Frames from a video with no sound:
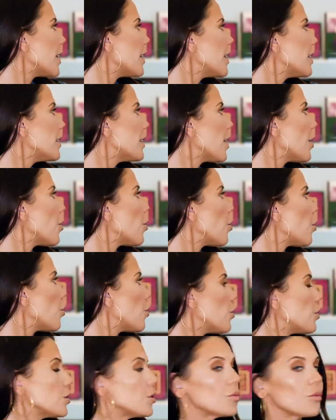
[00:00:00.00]
I need that
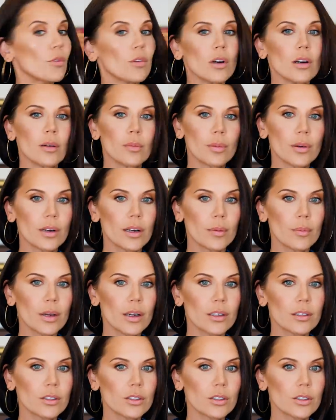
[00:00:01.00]
whole drawer pretty
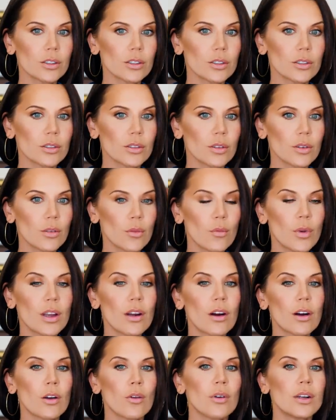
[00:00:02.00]
much we
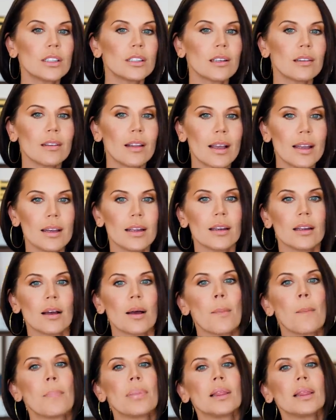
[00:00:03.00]
are going to light it
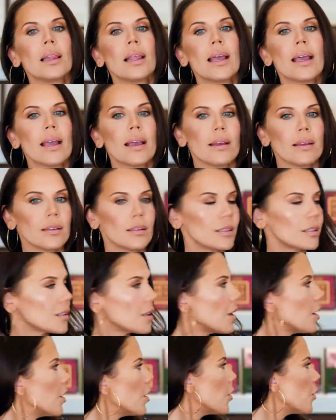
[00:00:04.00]
ablaze.
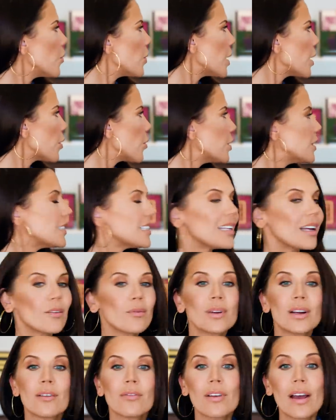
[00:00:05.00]
We are going to get
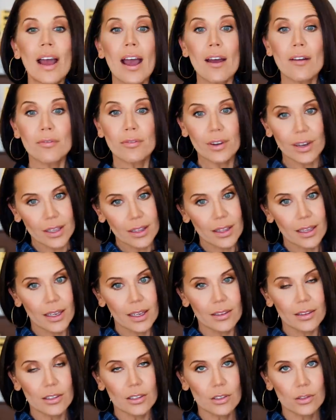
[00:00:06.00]
rid of everything
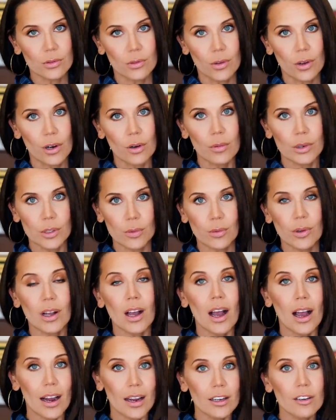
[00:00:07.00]
in this drawer, which will
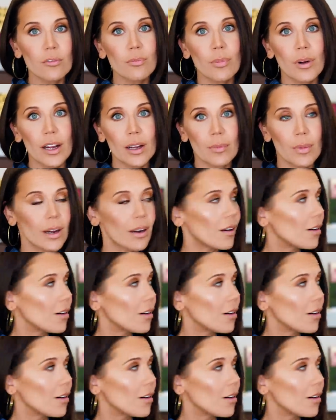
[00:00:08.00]
kind of break my